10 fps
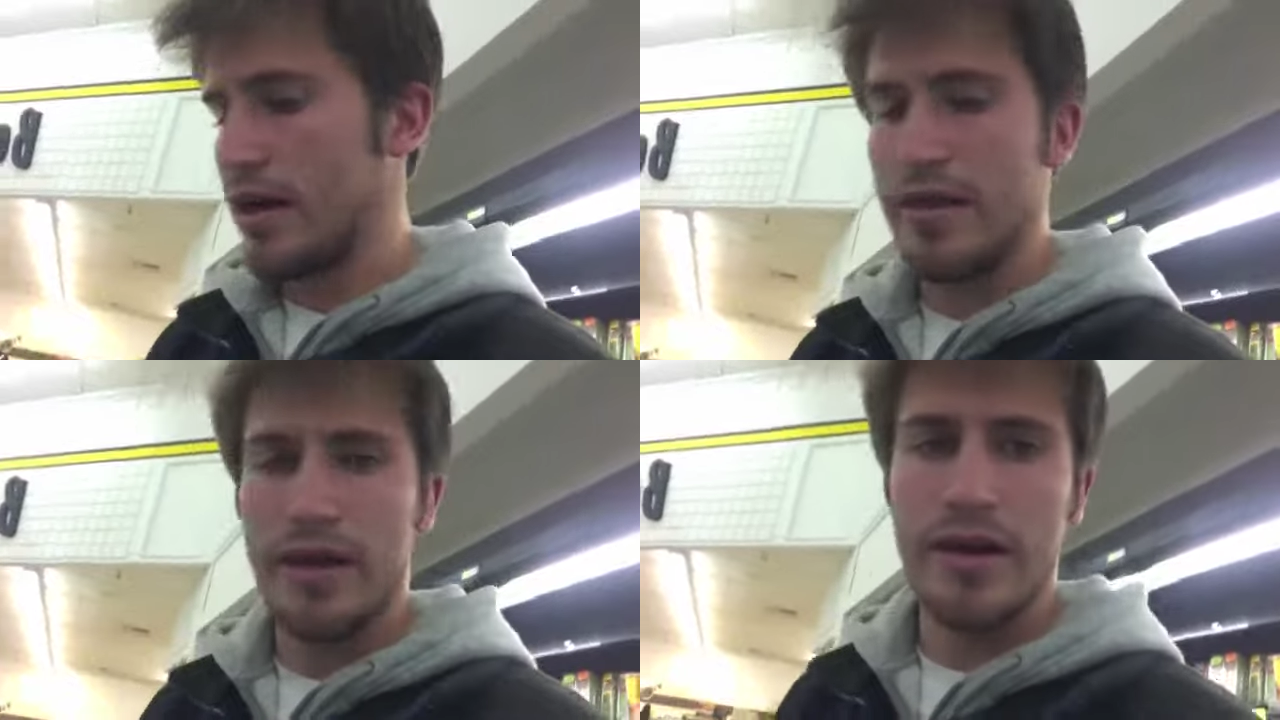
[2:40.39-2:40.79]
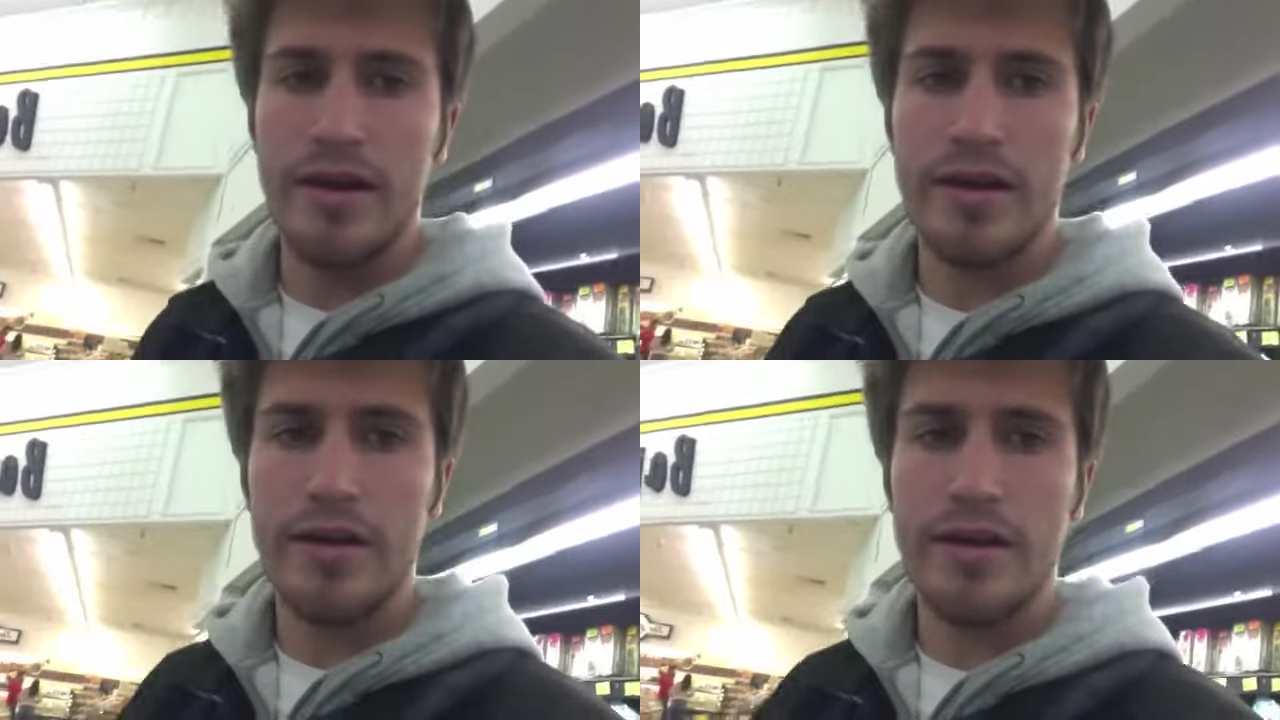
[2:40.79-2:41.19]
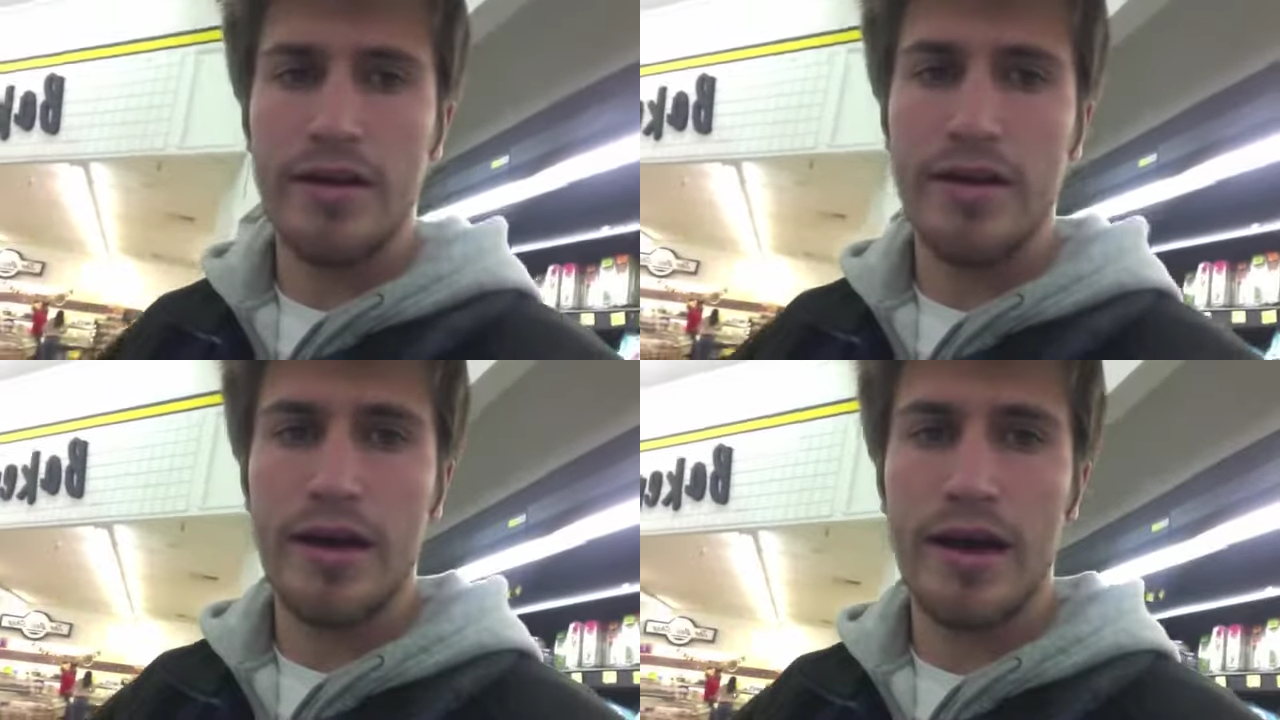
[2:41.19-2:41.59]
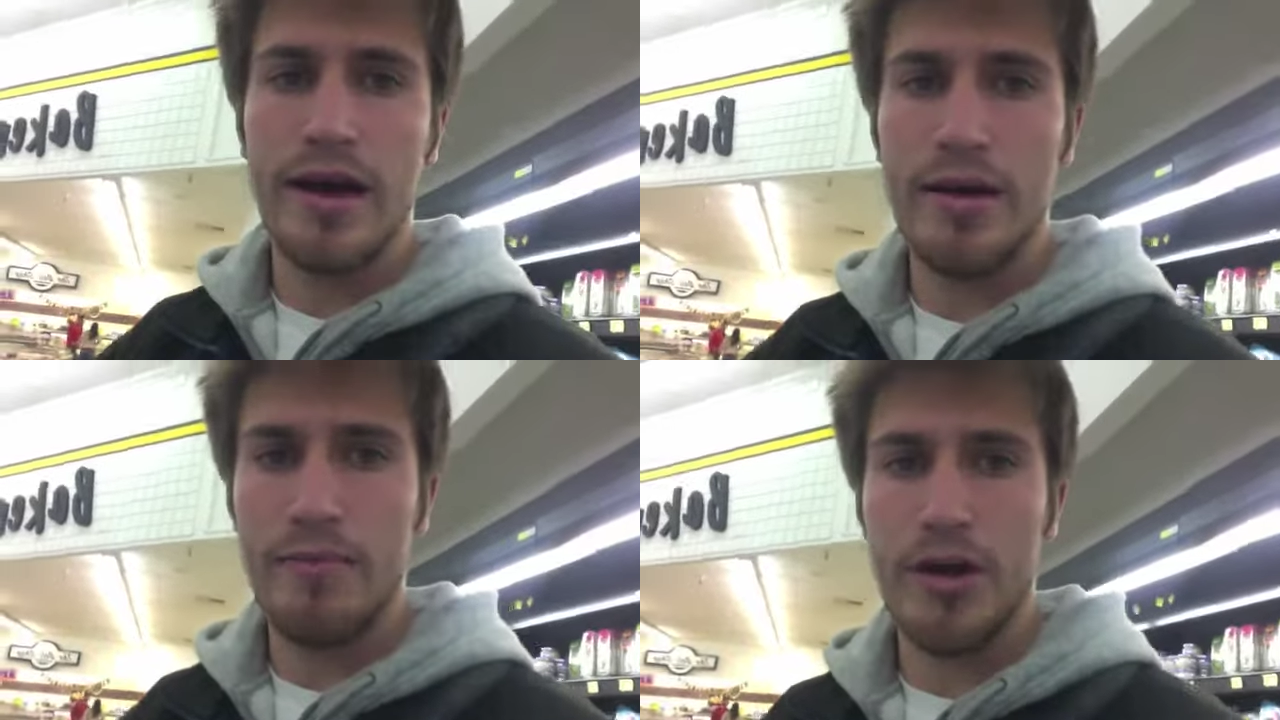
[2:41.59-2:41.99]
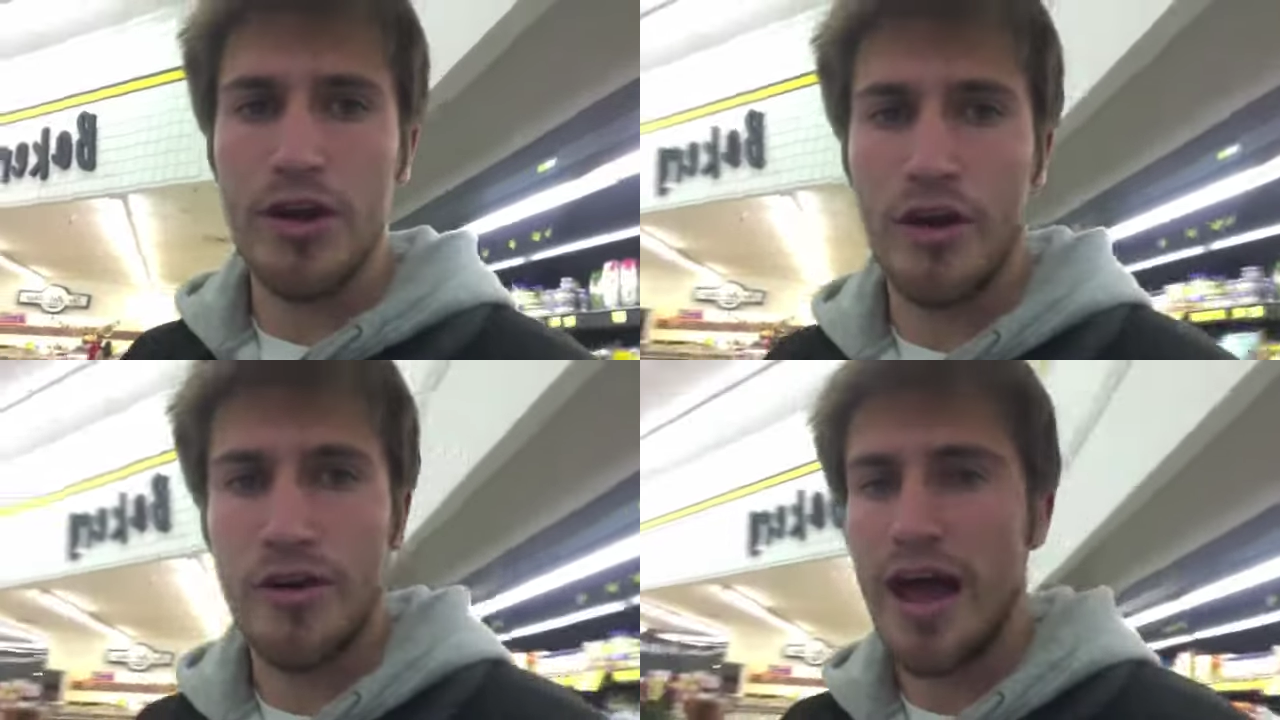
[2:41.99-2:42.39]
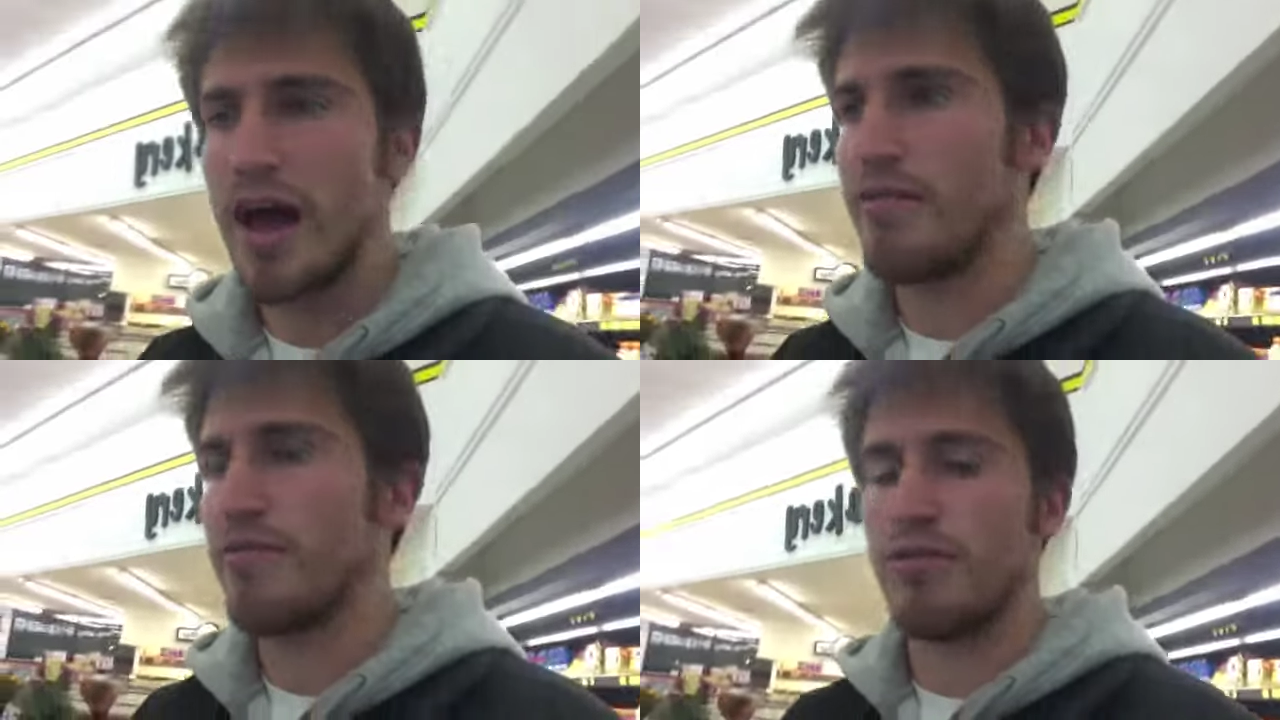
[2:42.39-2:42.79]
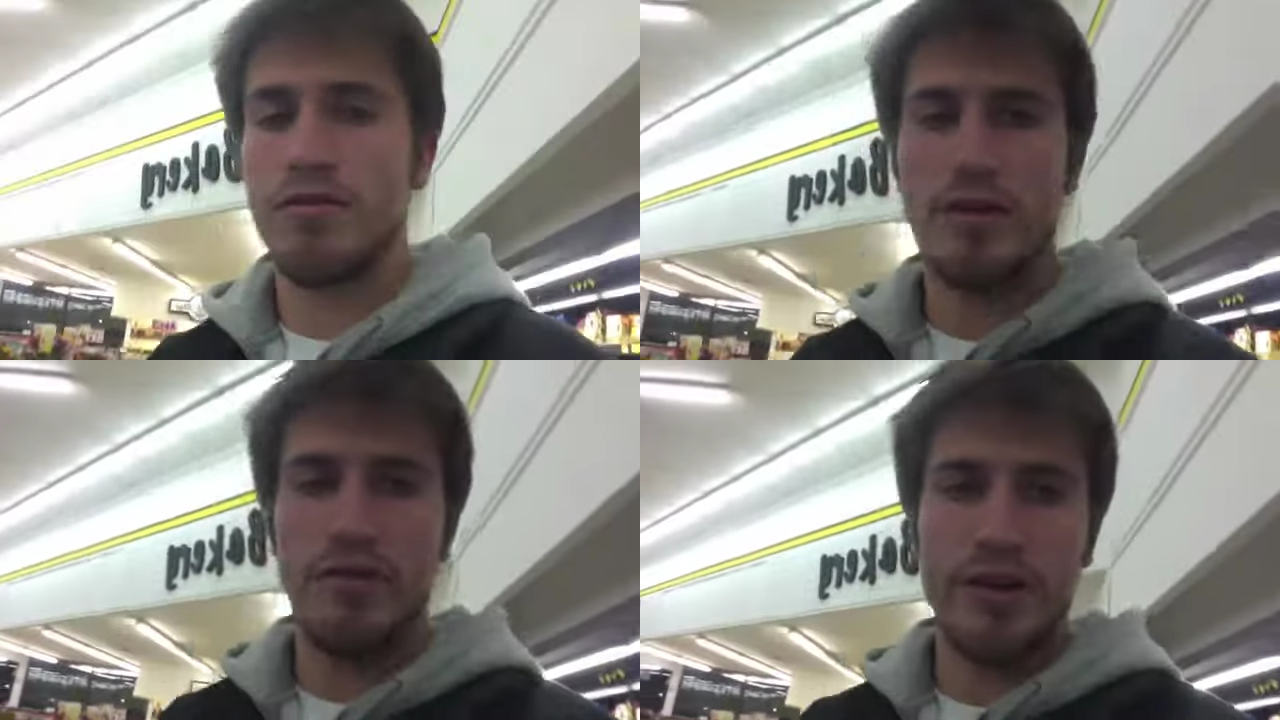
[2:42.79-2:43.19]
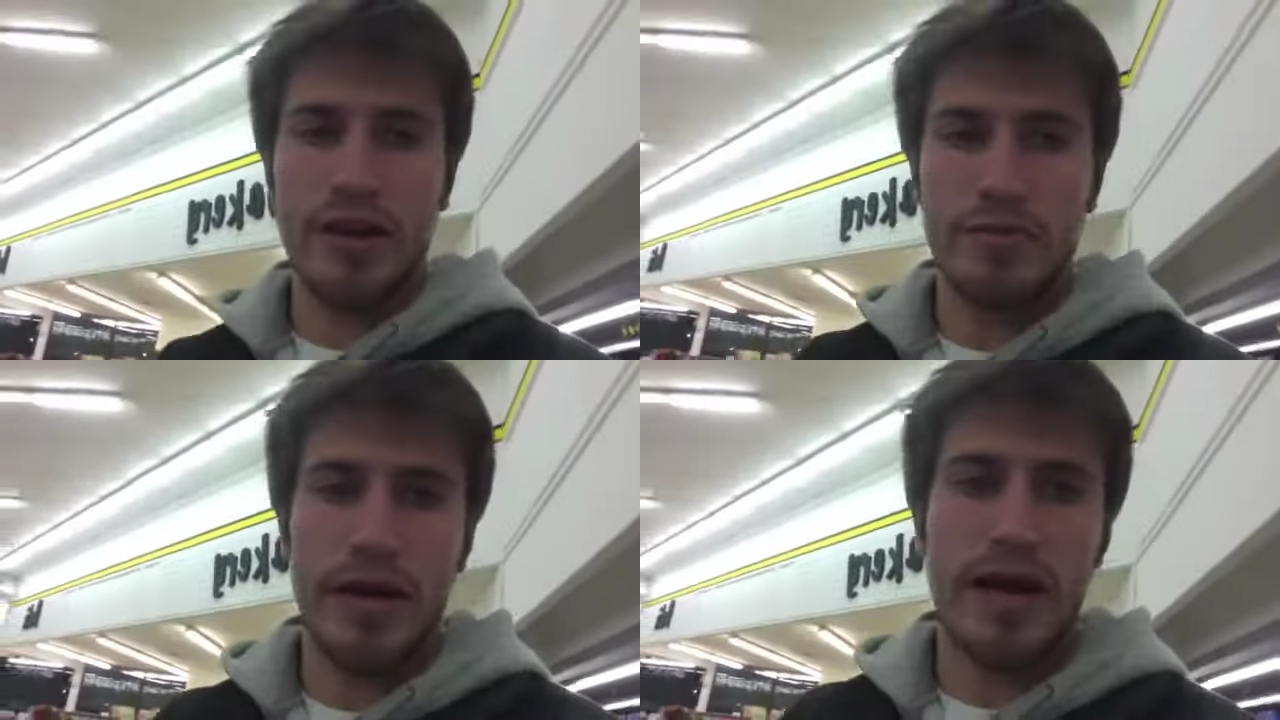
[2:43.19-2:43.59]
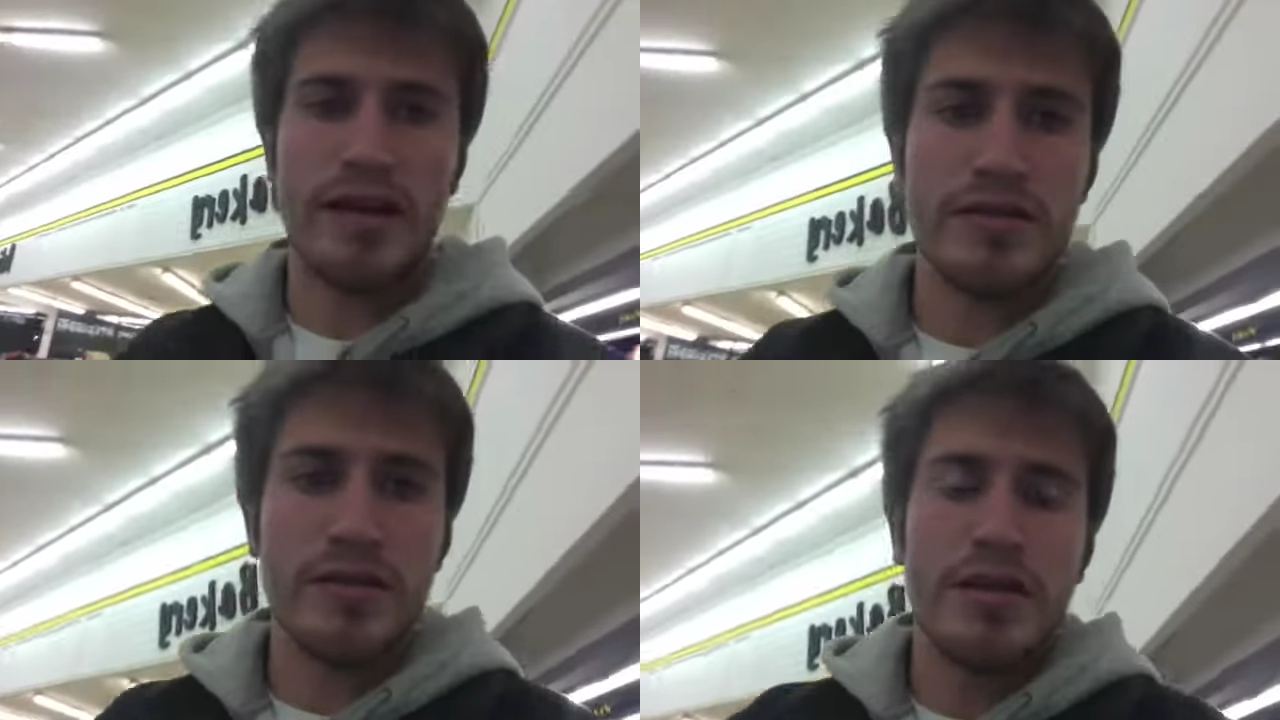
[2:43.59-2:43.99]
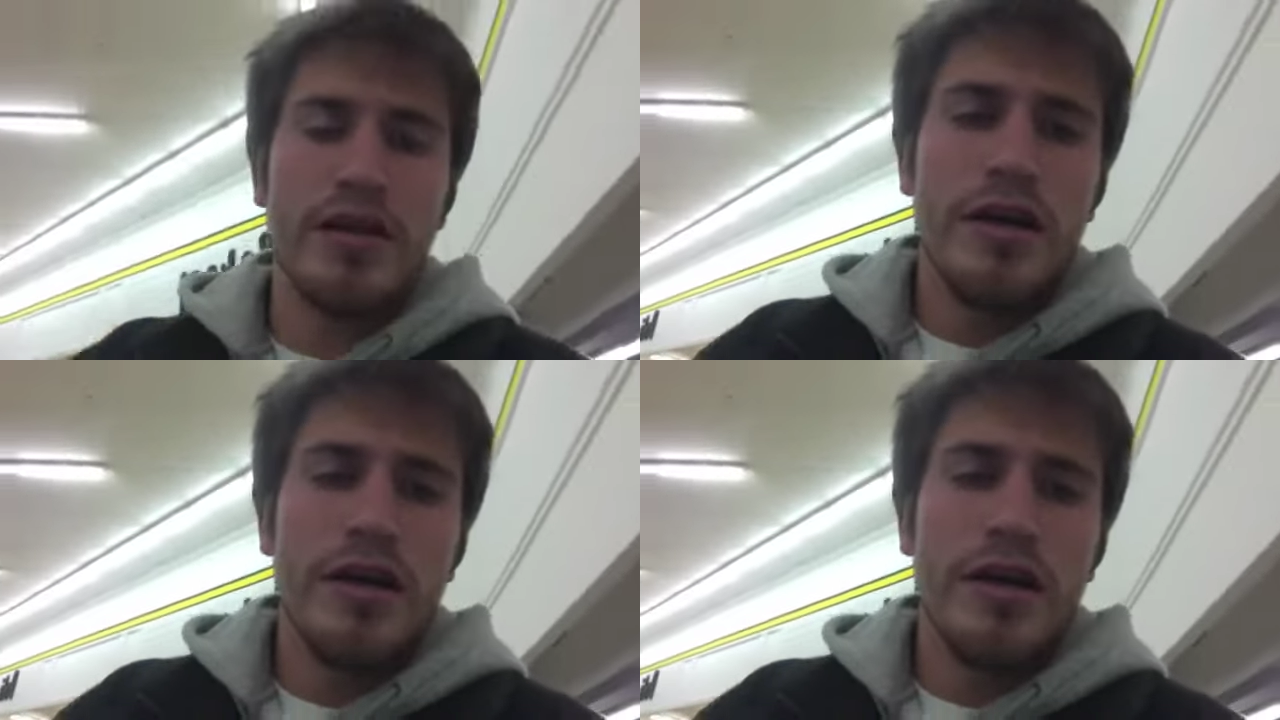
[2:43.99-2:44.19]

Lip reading: and then $1.50 for everything in bananas.